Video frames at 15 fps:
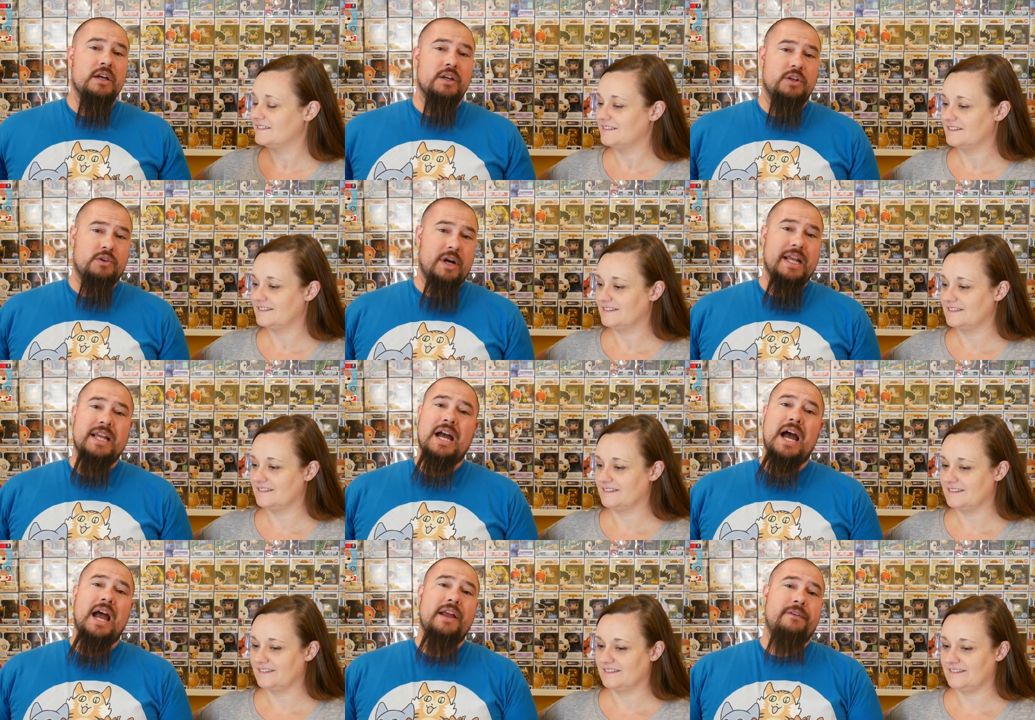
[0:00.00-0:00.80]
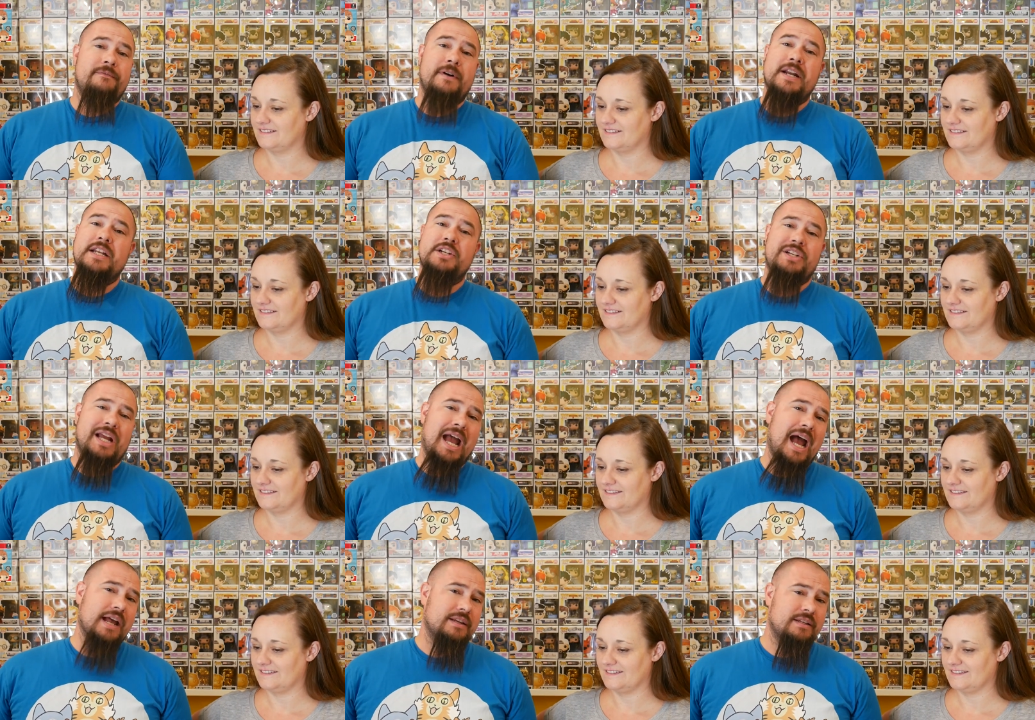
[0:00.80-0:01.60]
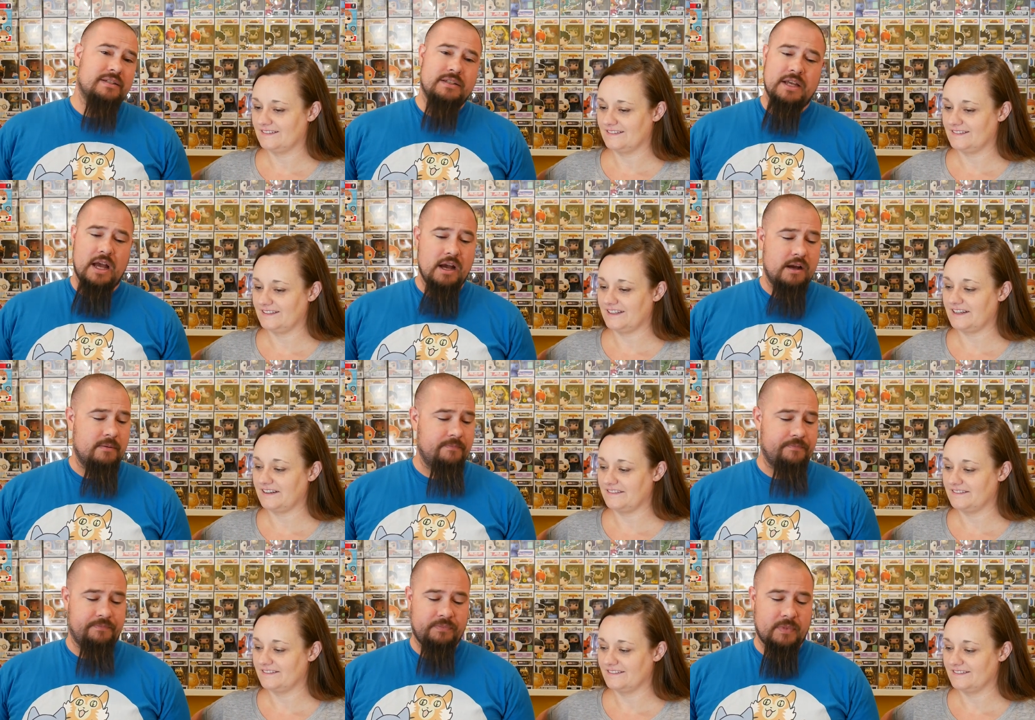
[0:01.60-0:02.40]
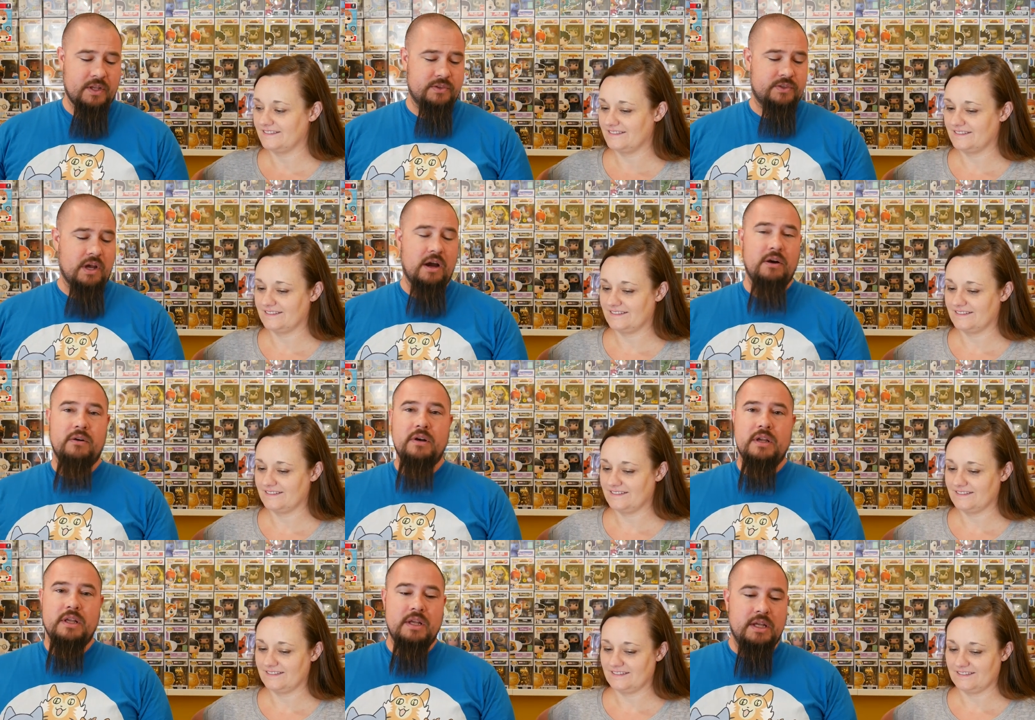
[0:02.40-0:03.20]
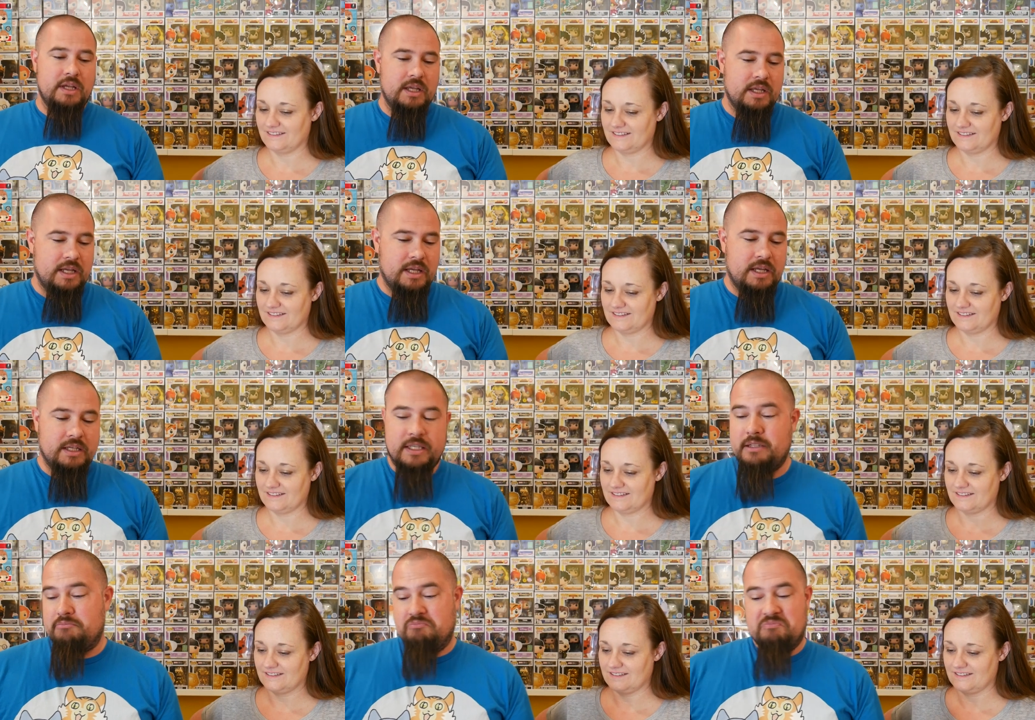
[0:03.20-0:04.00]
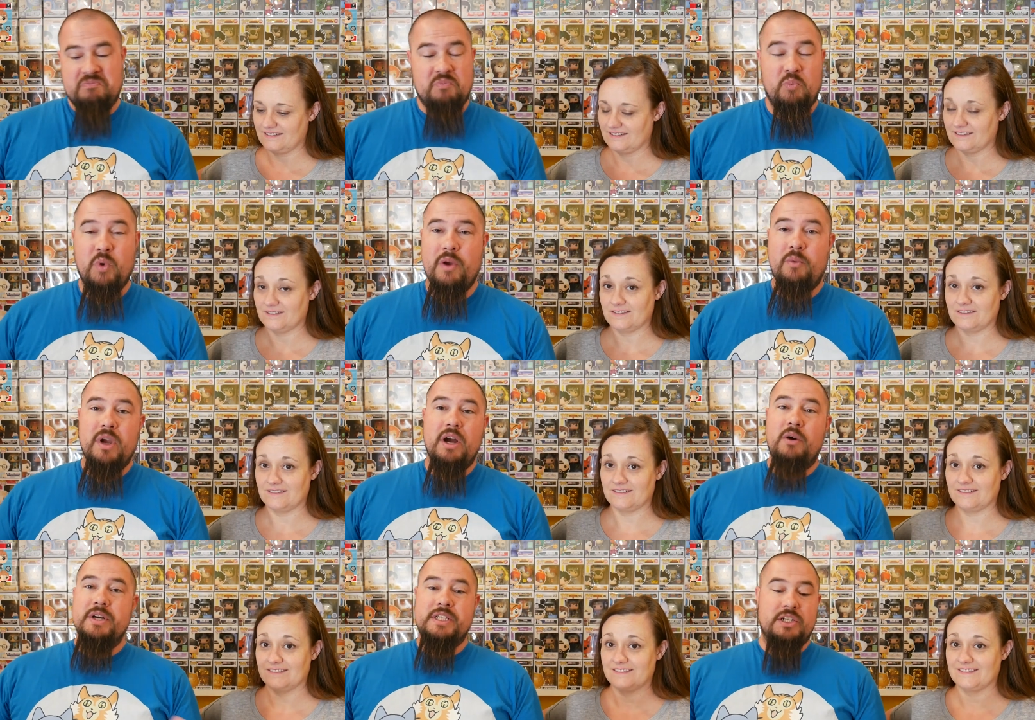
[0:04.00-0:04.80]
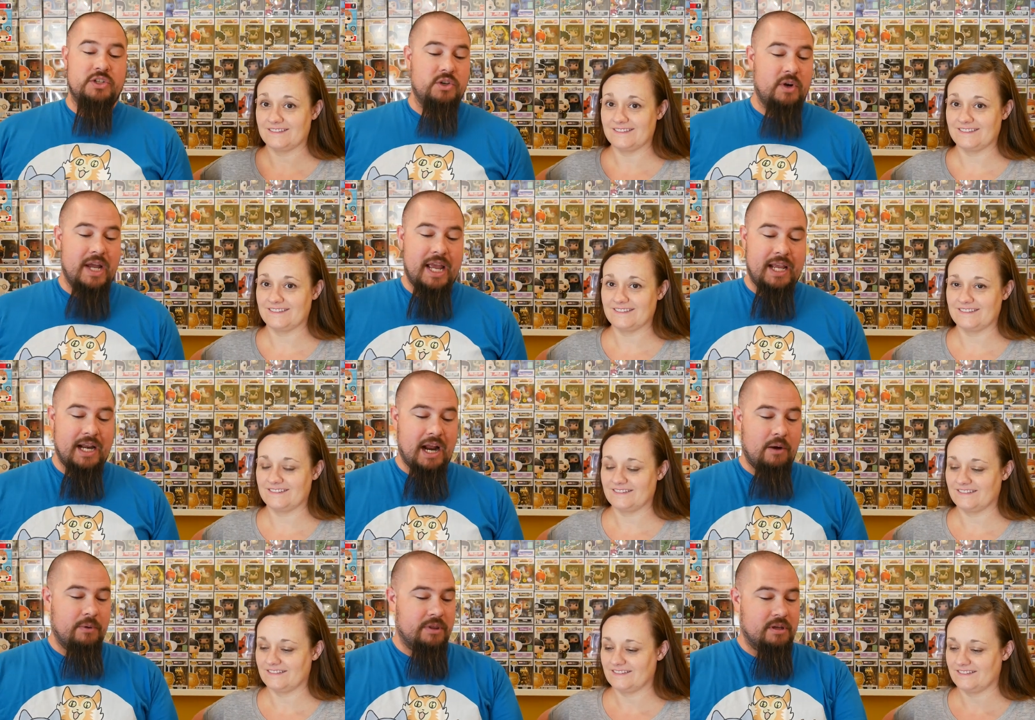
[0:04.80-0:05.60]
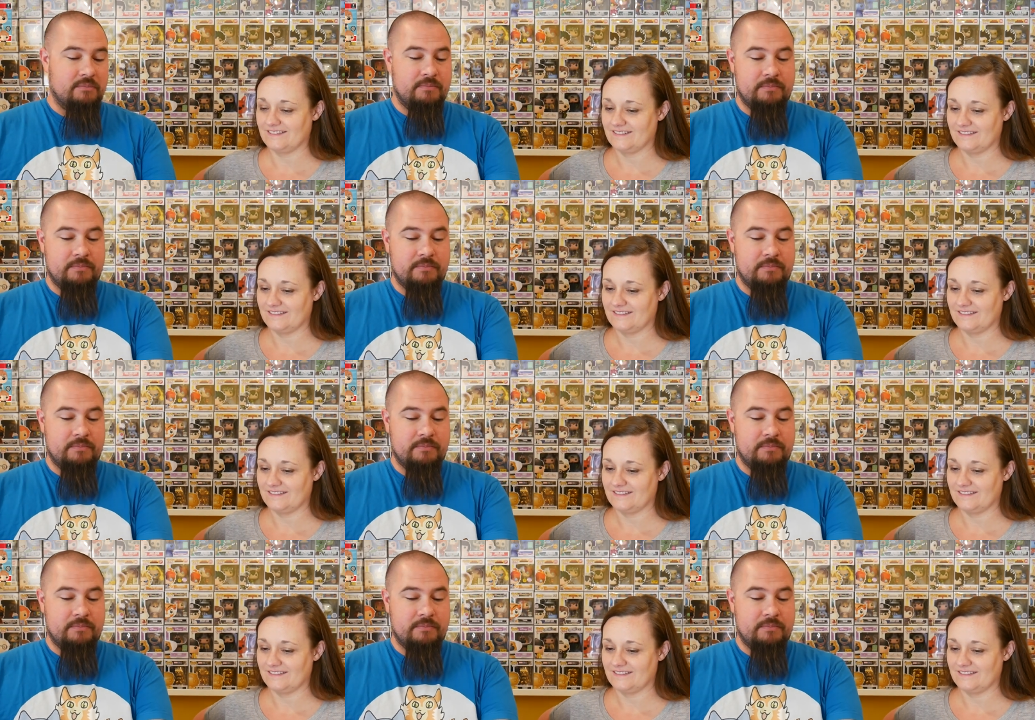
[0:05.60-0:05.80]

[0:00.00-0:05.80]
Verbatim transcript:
Speaker 1: Great guy, fun in chat. Um, yeah. So we, we always enjoy hanging out with him.